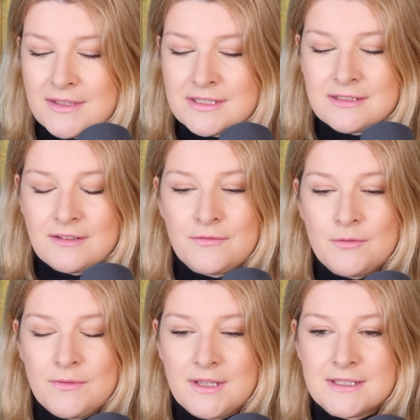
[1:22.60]
There's a
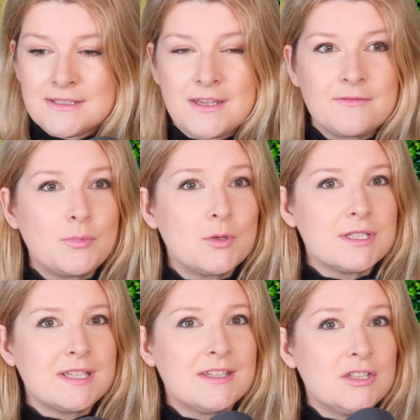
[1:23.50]
few things they've
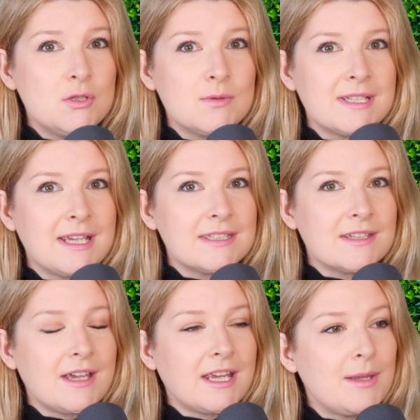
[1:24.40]
put in the
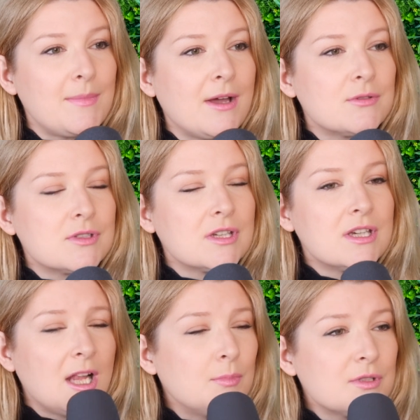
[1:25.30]
newsletter that came out.
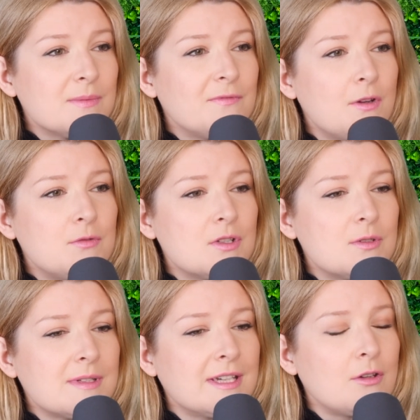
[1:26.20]
I'll put some
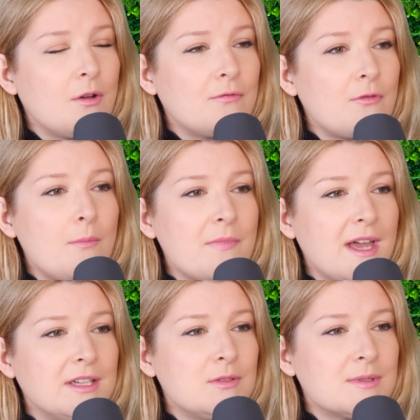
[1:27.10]
photos I got from
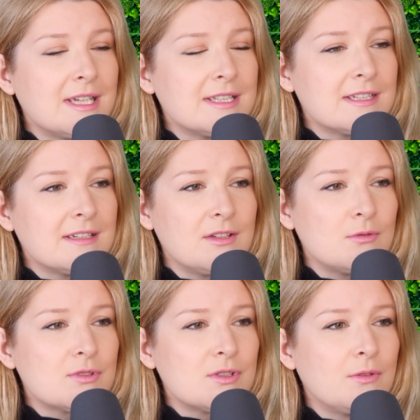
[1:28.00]
that newsletter and
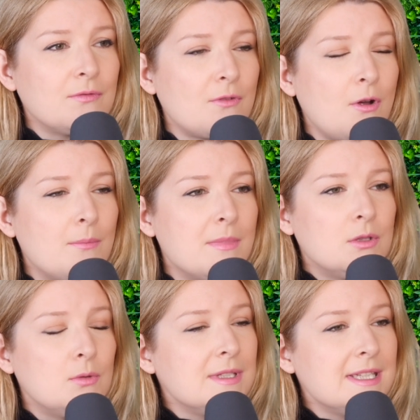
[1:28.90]
also from
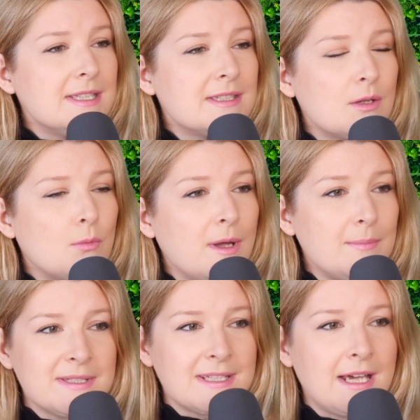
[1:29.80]
Ooni's
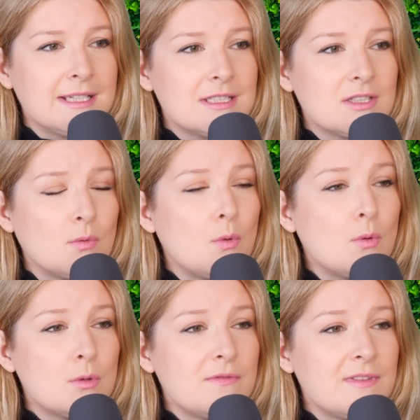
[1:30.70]
website. So
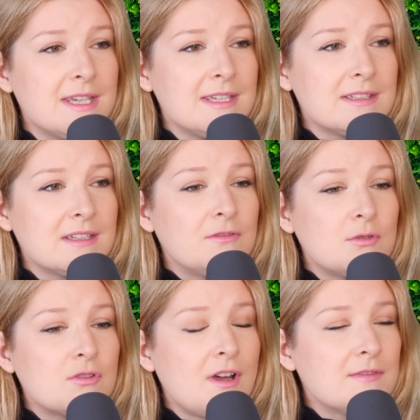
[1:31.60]
all of these
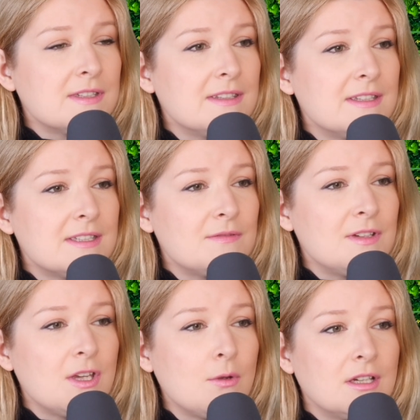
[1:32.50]
photographs in this
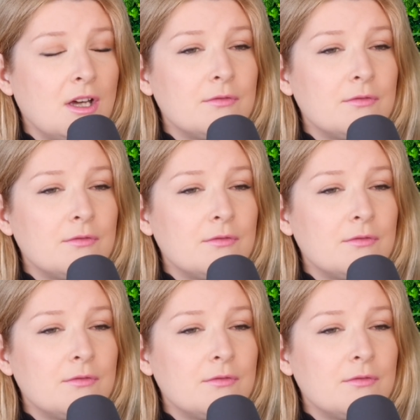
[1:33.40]
video are